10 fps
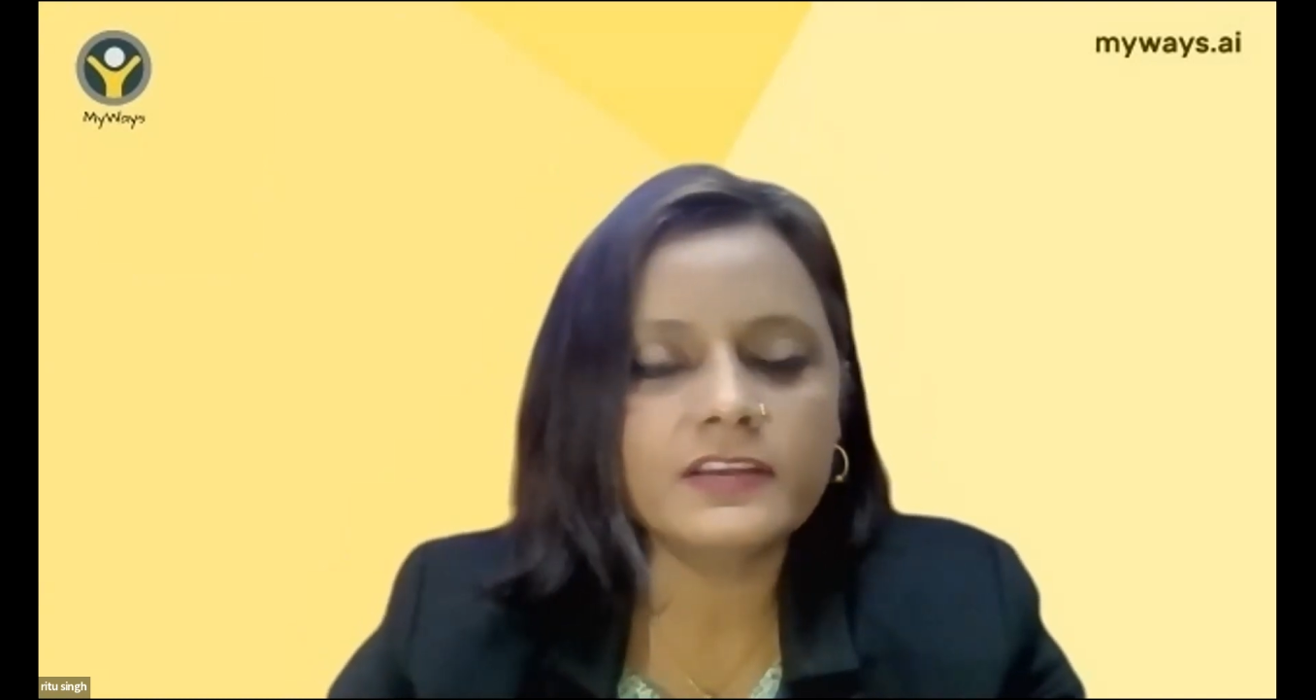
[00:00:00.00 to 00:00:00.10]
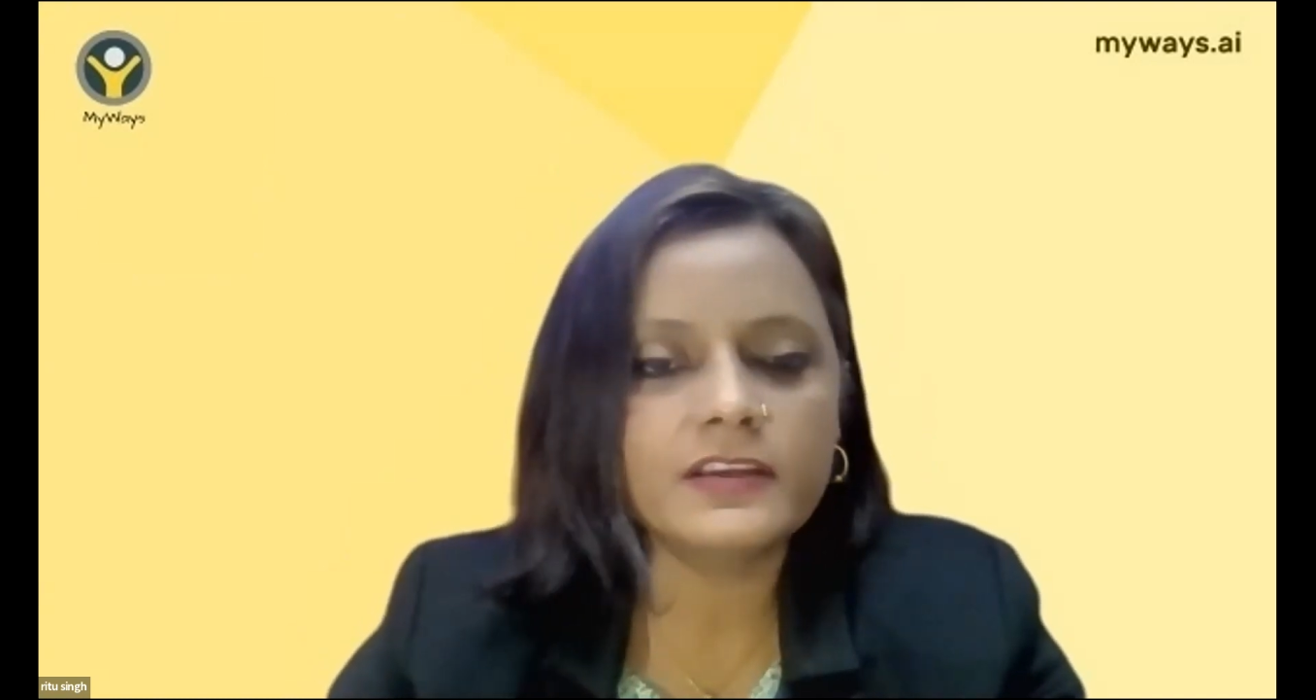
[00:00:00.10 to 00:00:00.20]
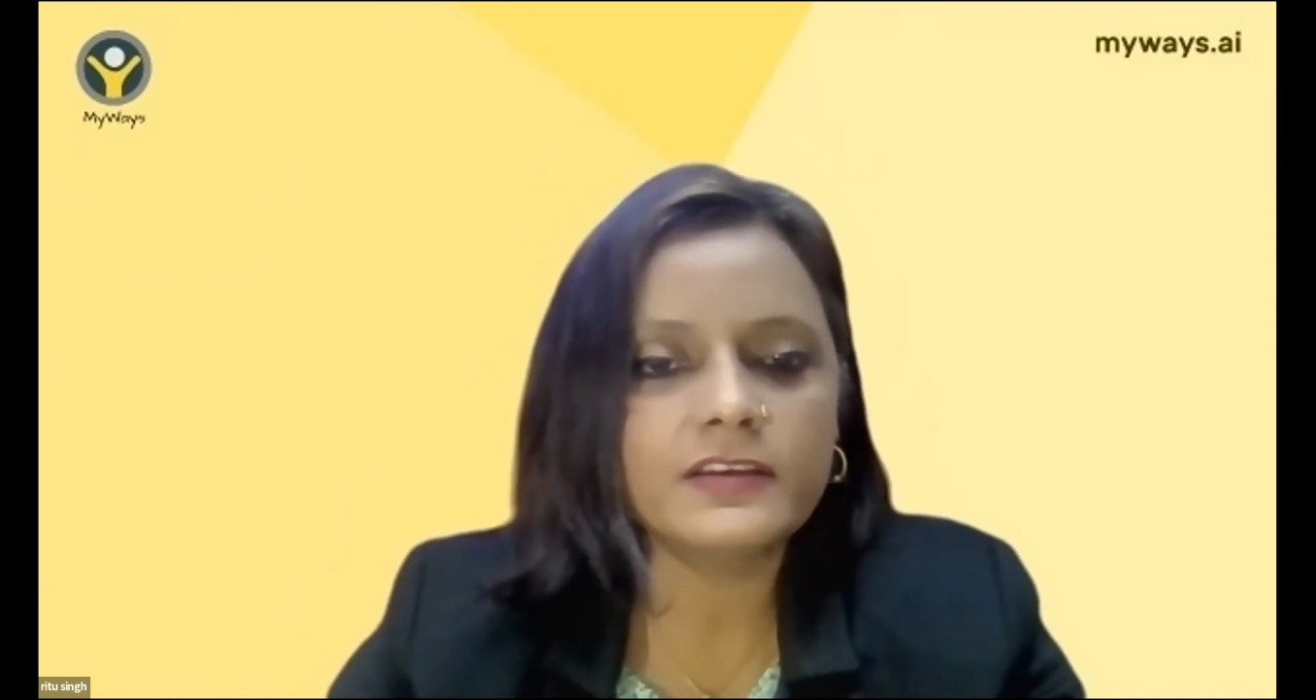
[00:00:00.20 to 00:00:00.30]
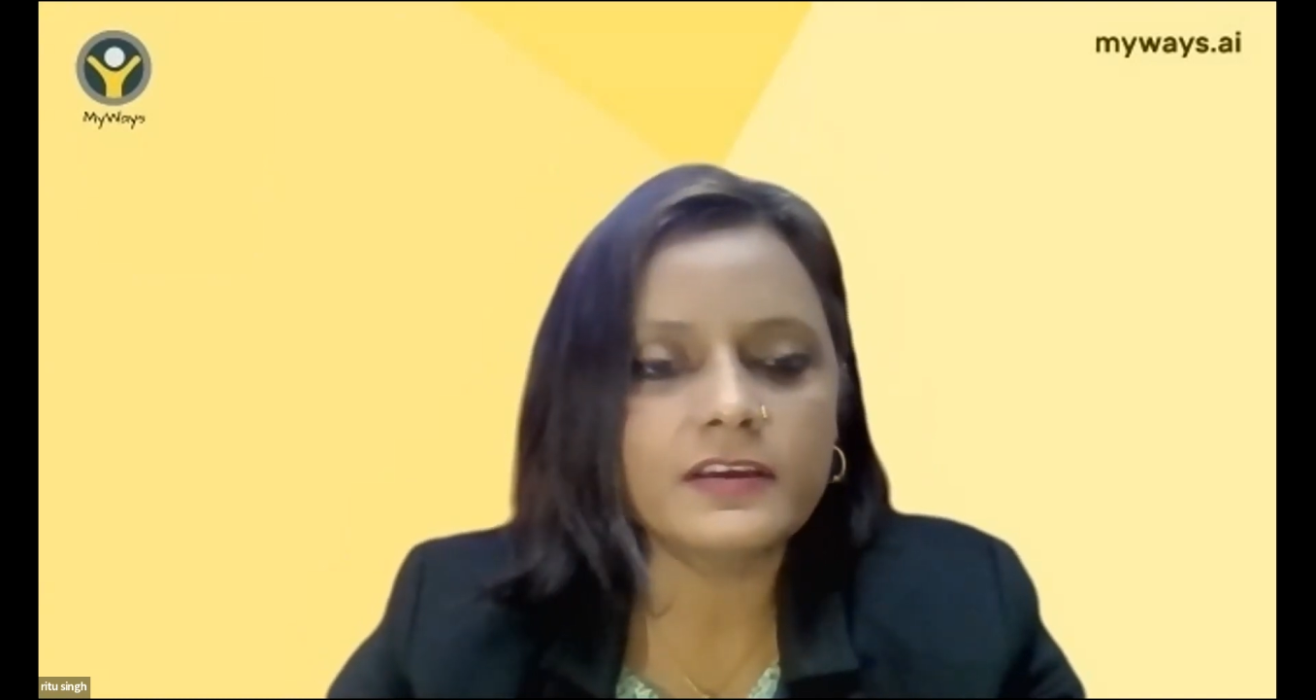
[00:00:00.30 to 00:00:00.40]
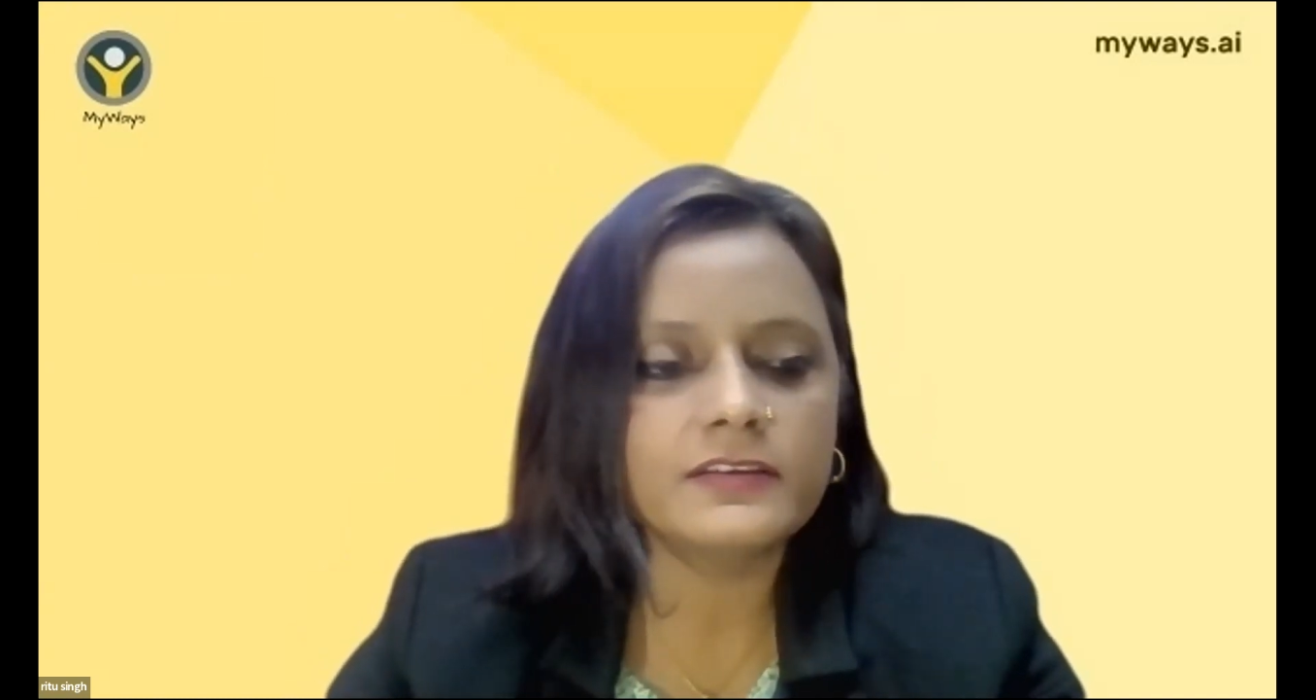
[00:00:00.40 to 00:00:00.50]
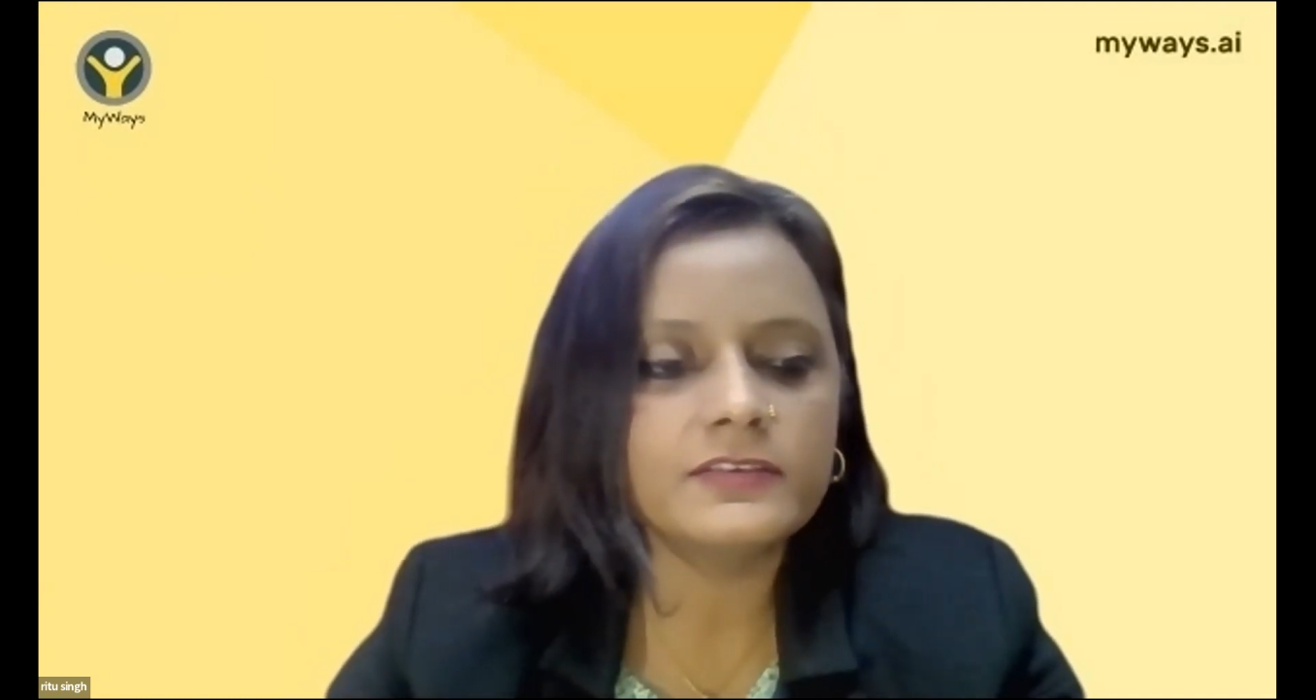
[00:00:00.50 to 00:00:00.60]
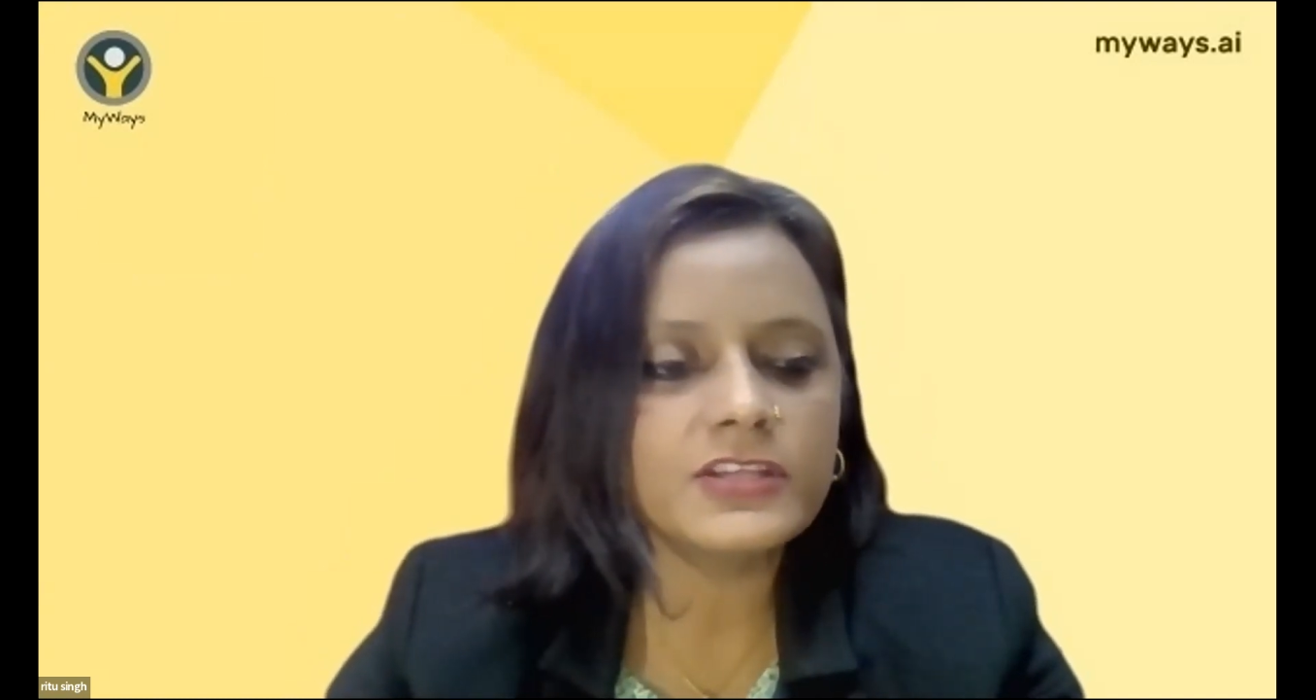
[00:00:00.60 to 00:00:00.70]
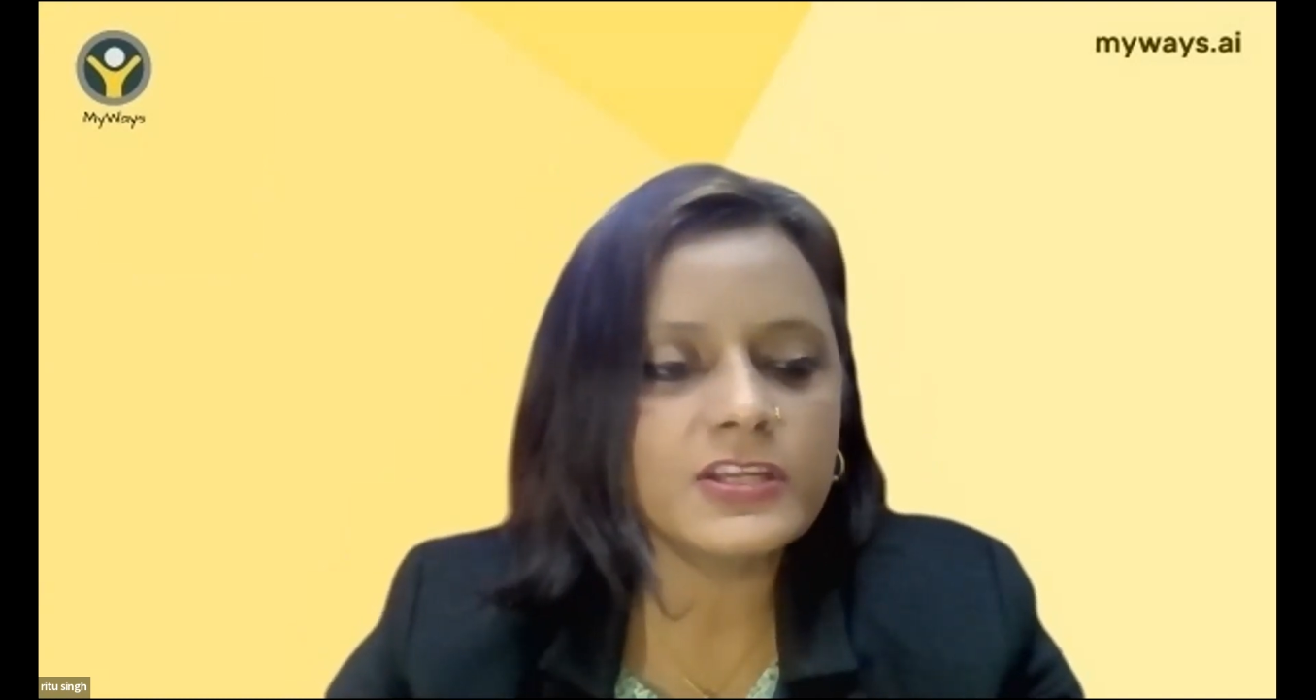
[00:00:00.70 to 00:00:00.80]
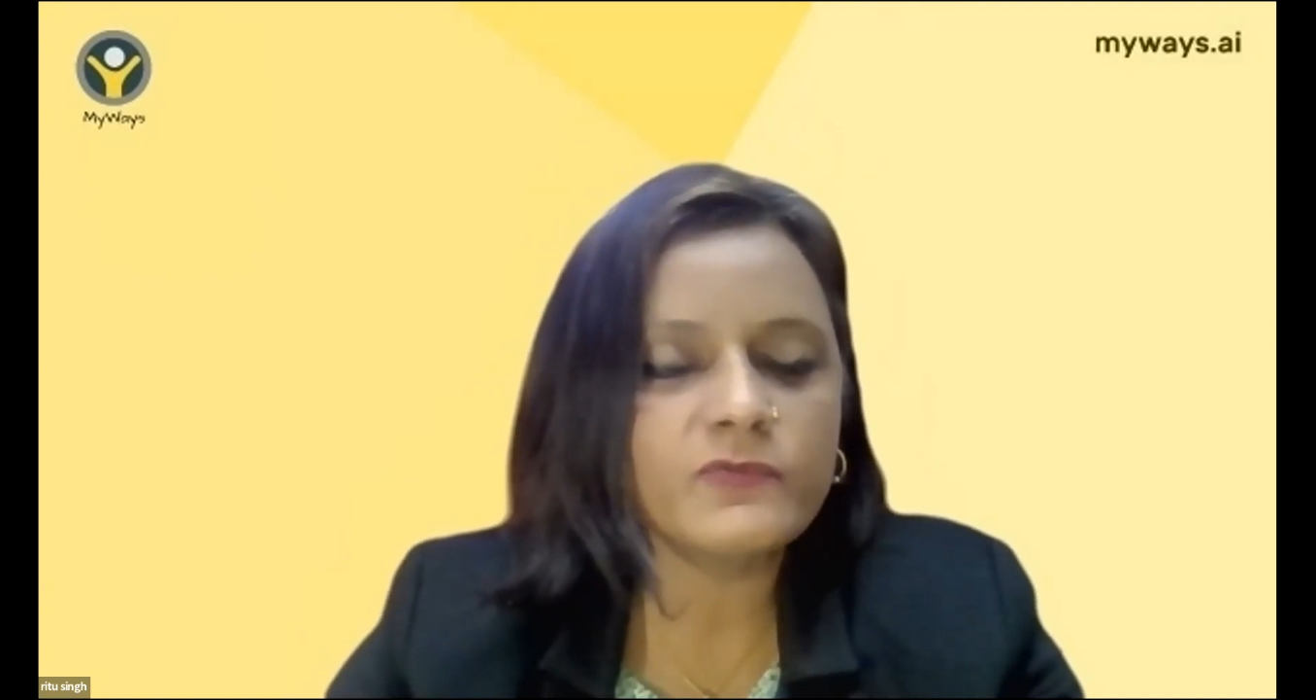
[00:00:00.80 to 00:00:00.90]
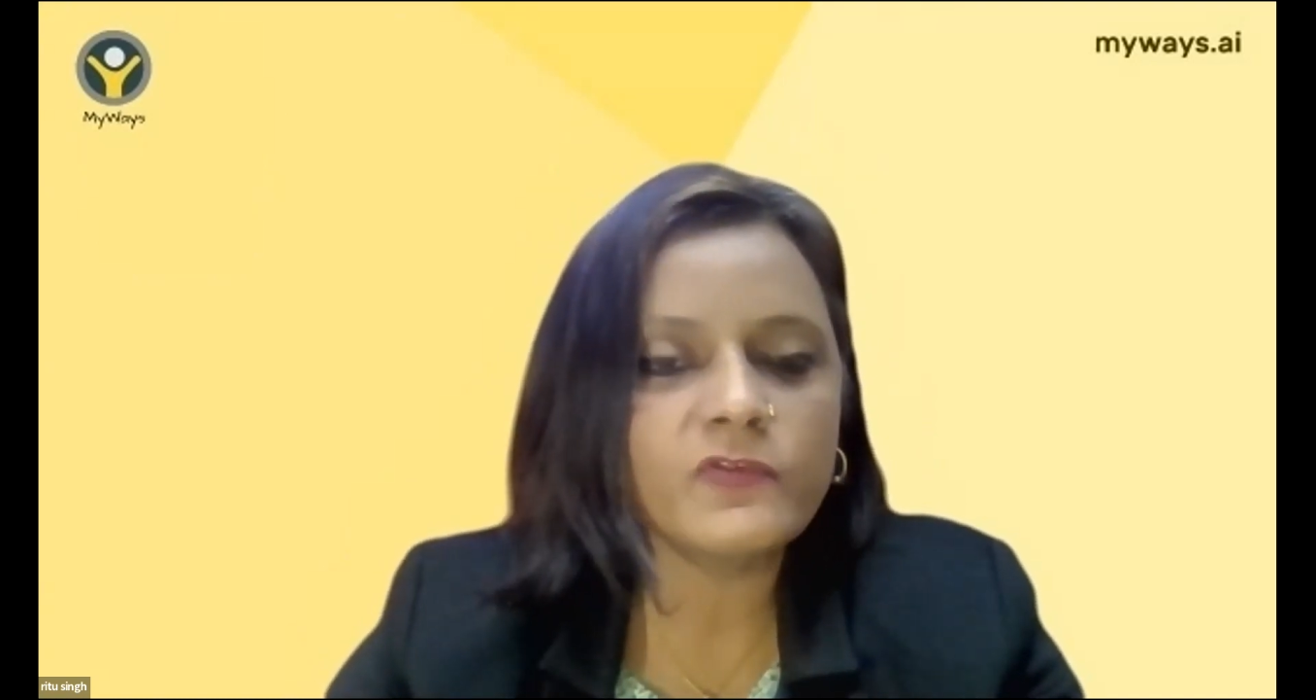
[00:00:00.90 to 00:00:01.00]
the entire
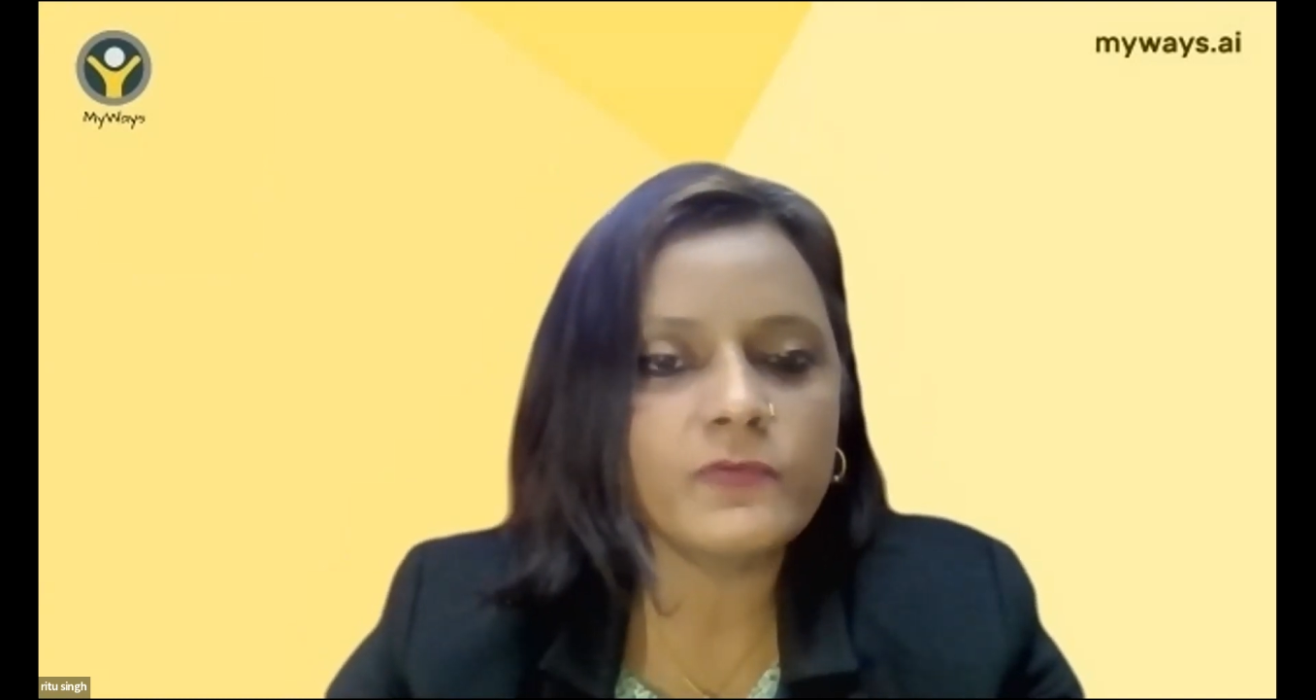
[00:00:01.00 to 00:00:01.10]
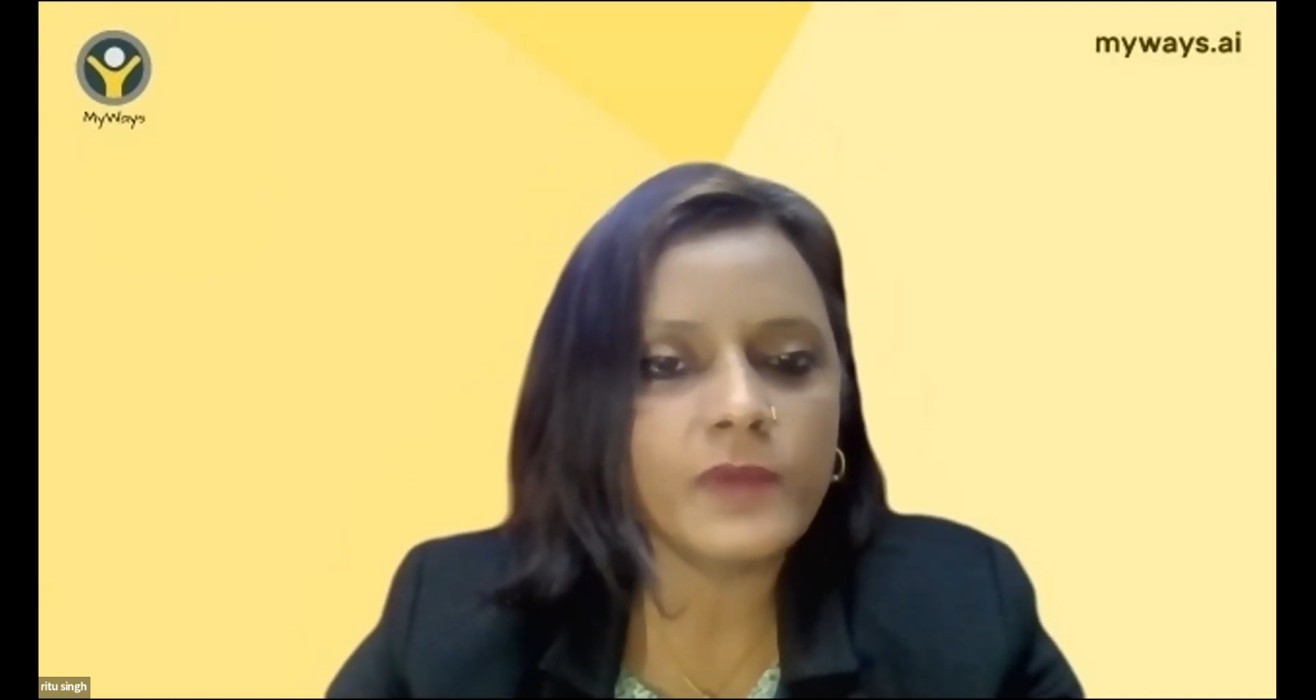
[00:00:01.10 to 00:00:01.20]
team of